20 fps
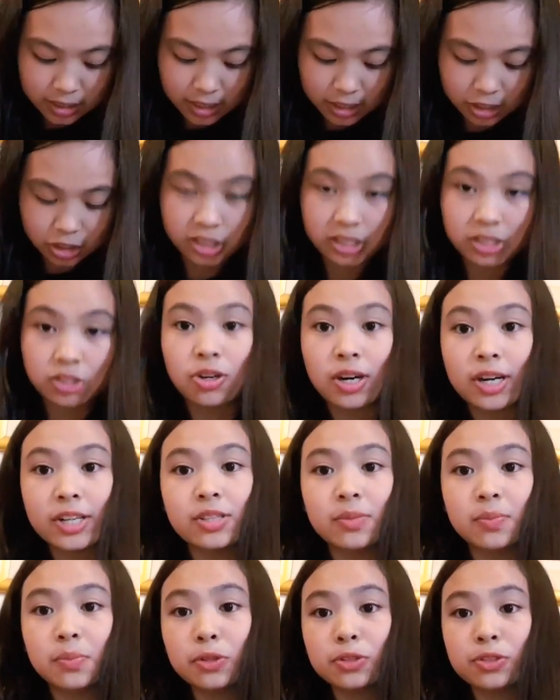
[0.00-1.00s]
than just trying
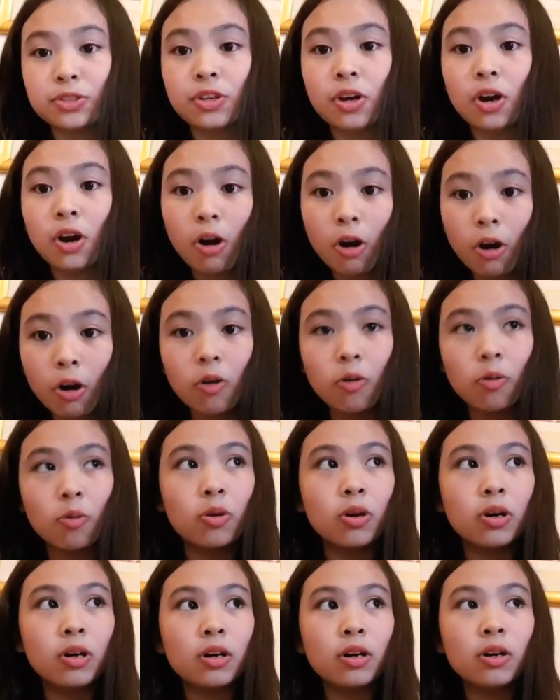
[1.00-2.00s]
to push the whole
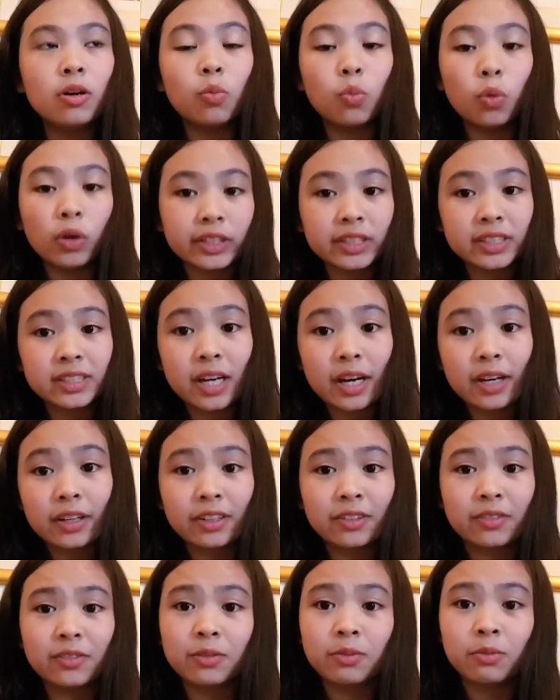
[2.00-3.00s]
one side
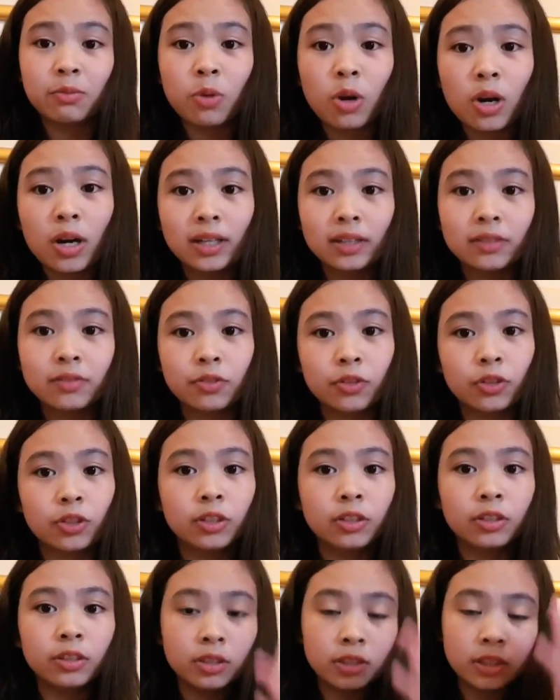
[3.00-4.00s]
of the wire
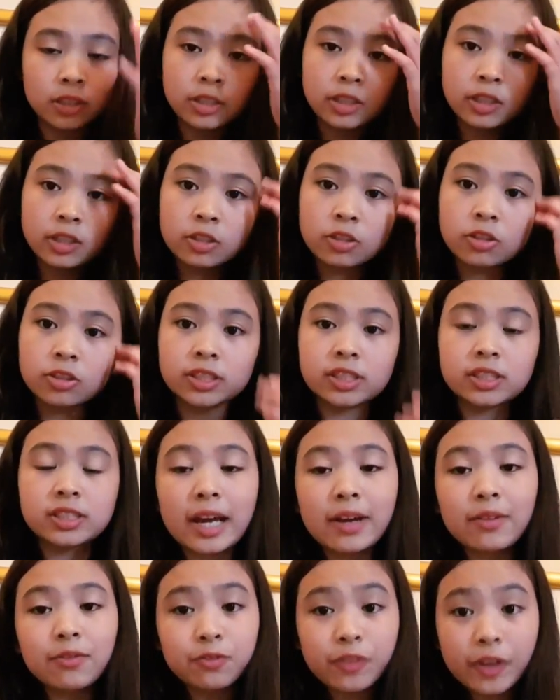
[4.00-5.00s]
through, because it's
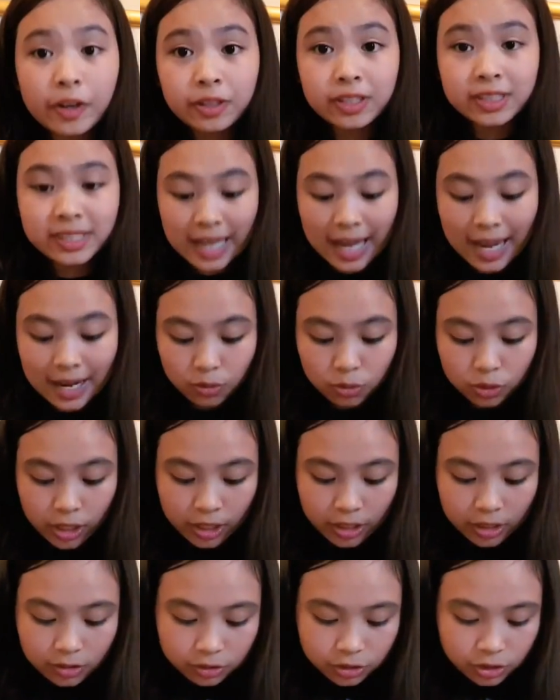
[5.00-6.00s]
like very tangled
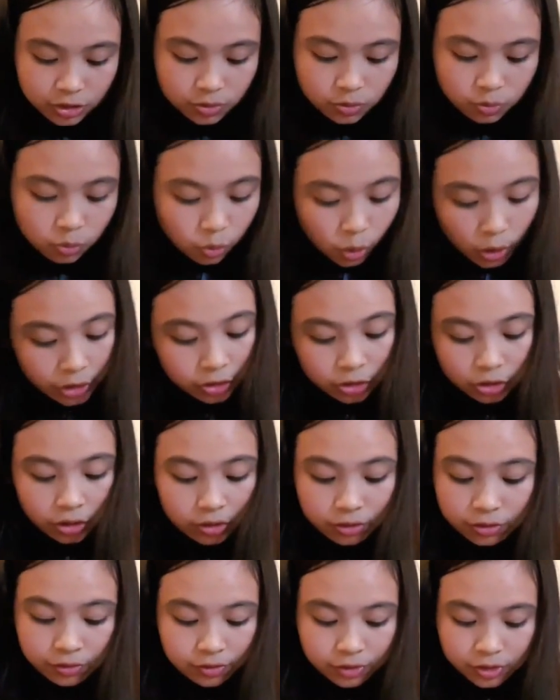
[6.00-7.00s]
and it just won't
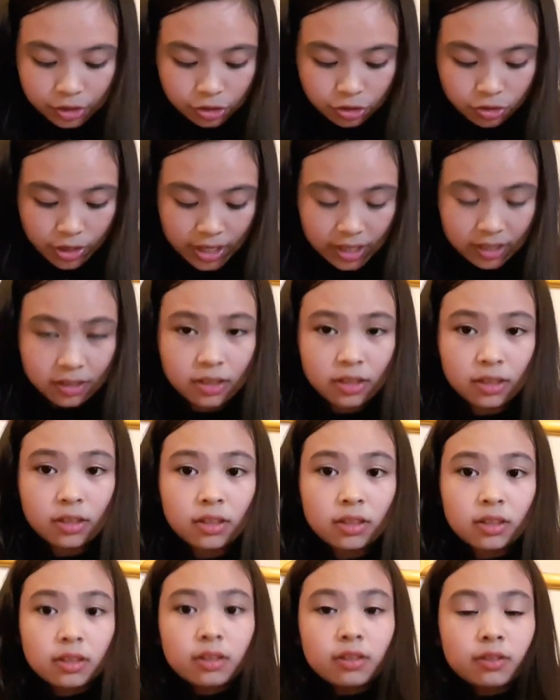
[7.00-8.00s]
go straight
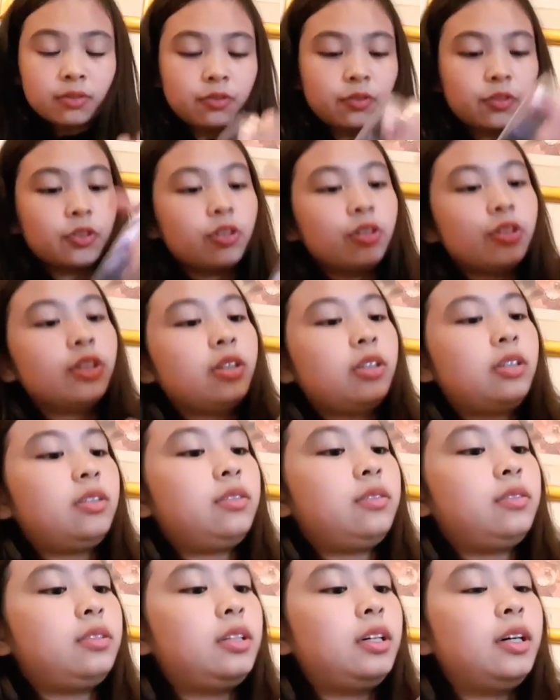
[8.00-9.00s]
through the
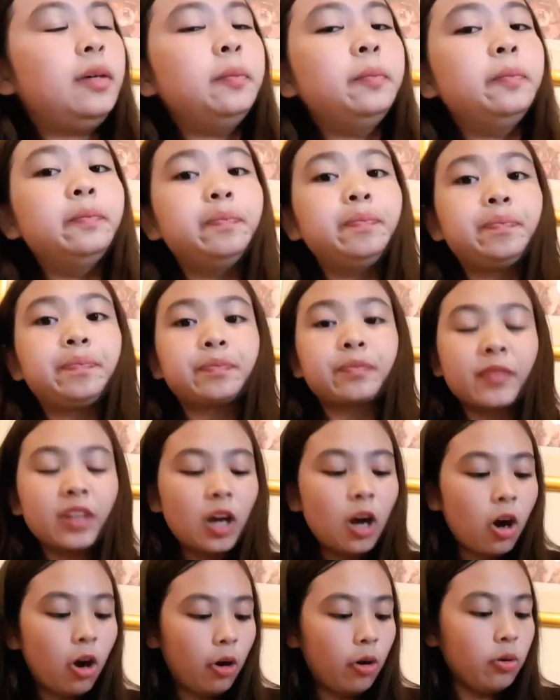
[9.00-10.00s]

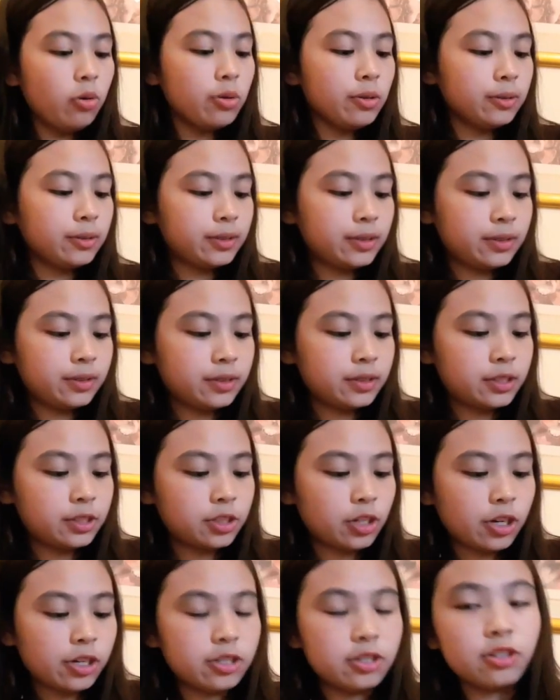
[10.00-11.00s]
hole.
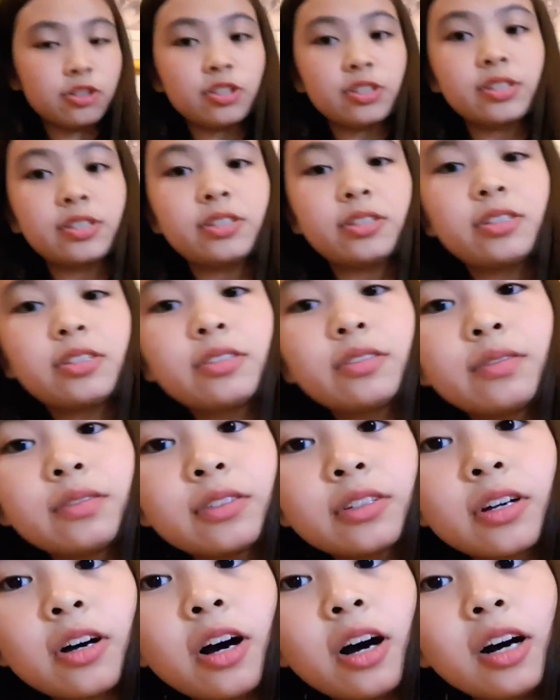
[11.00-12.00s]
So you just
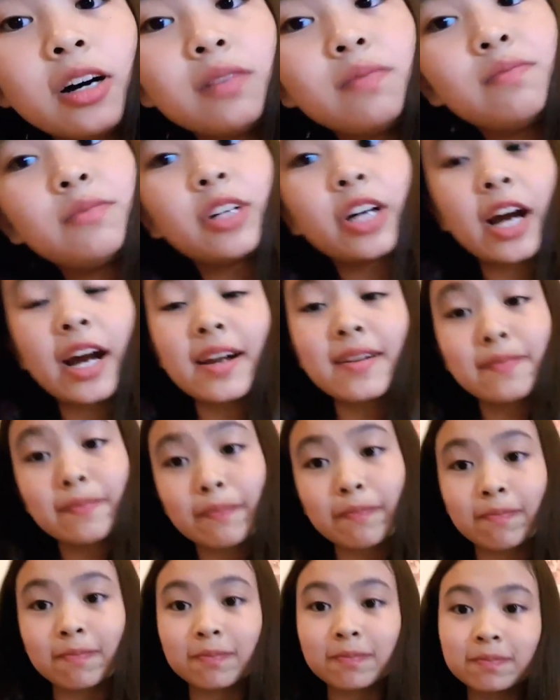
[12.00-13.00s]
cut, okay?
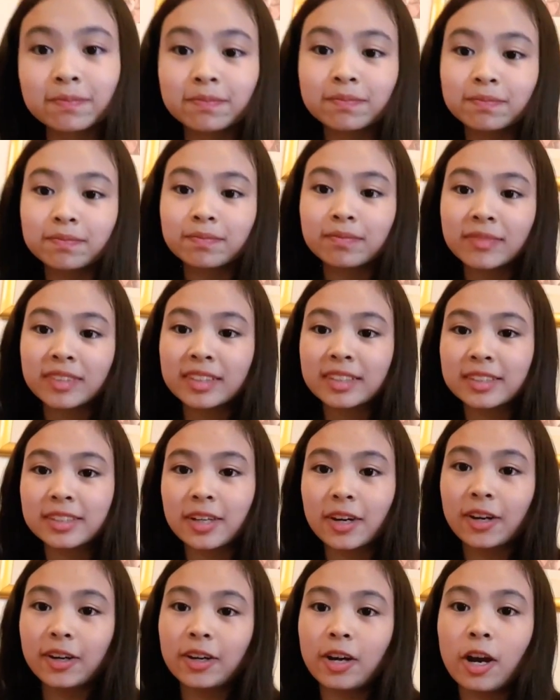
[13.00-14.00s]
So
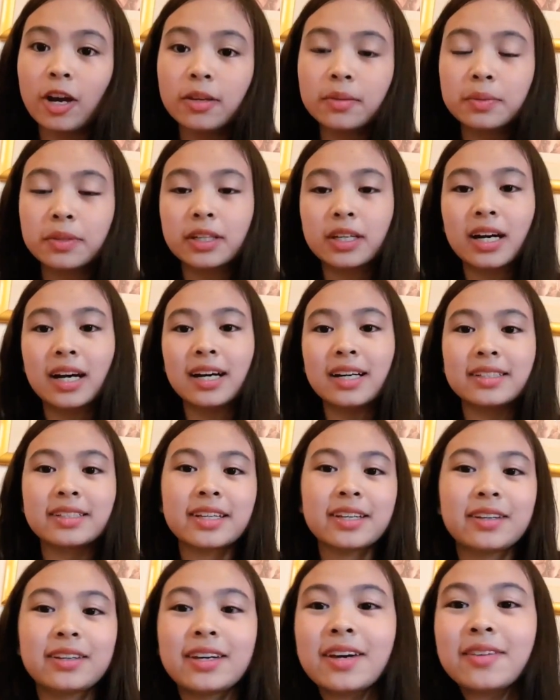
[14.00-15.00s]
I hope you guys
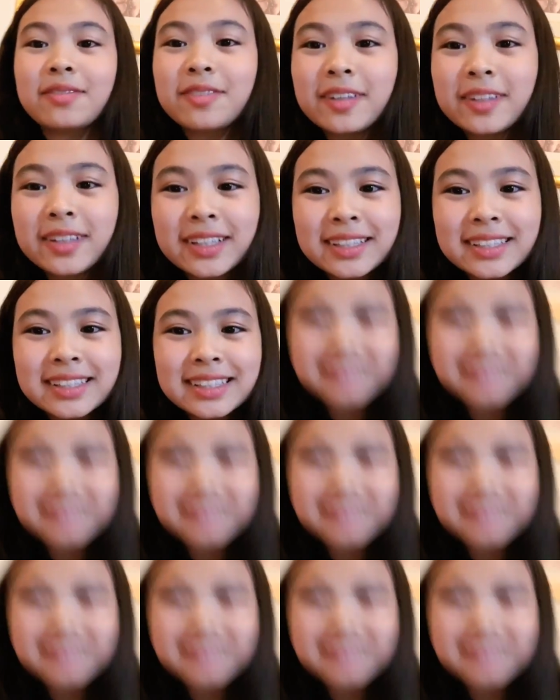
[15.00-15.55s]
can get through this.